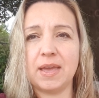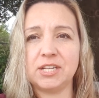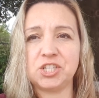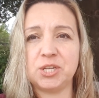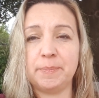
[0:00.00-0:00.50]

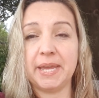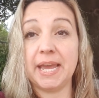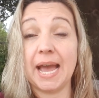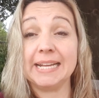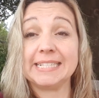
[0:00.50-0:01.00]
HTP.
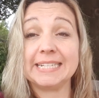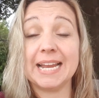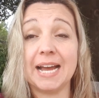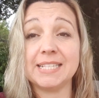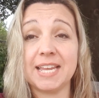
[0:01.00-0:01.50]
I did
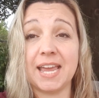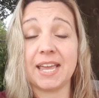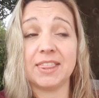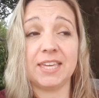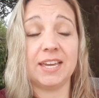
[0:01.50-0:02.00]
not
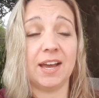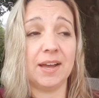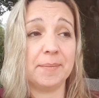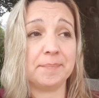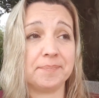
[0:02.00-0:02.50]
take the
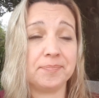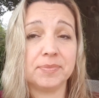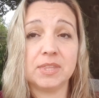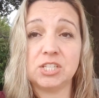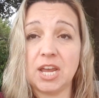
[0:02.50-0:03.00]

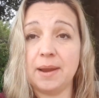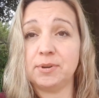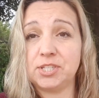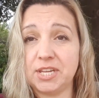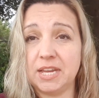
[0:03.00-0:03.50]

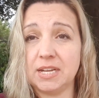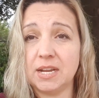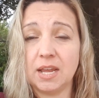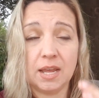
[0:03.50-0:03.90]
tyrosine.